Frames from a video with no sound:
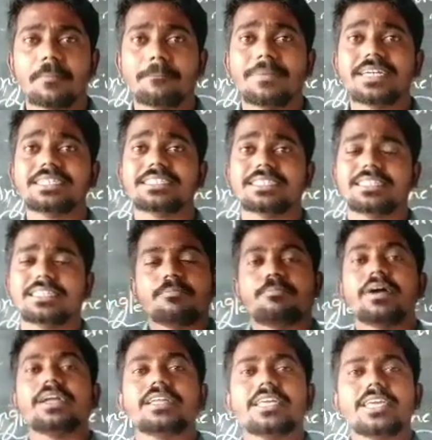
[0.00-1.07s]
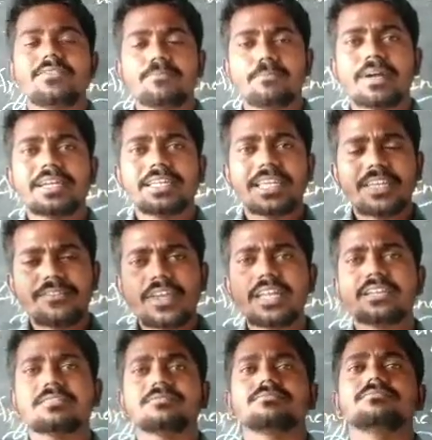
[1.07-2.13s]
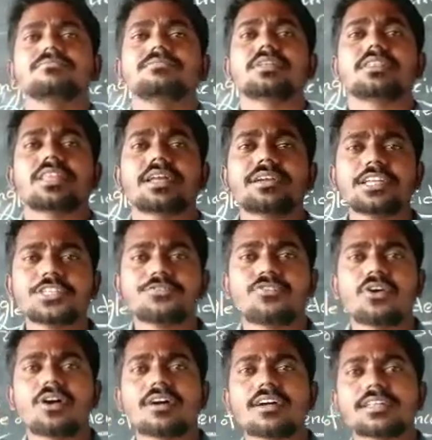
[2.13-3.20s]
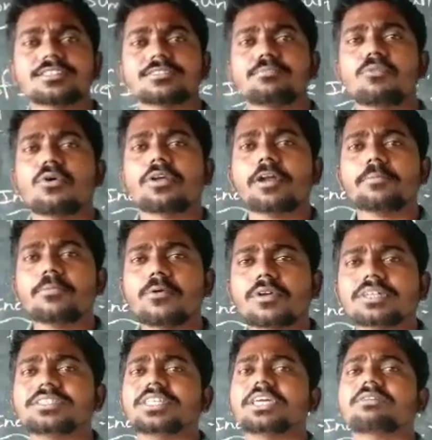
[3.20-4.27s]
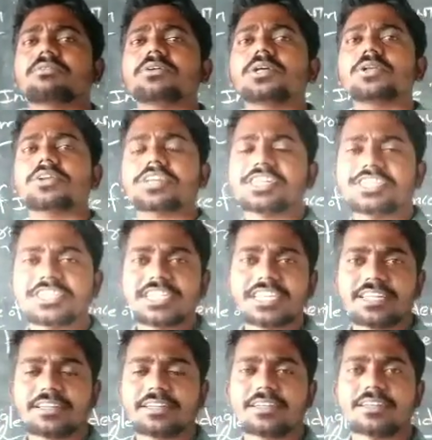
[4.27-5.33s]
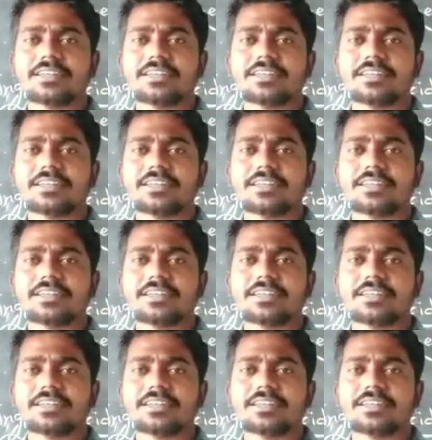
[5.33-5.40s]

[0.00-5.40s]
but even the sunrise falls more and more on the equator region,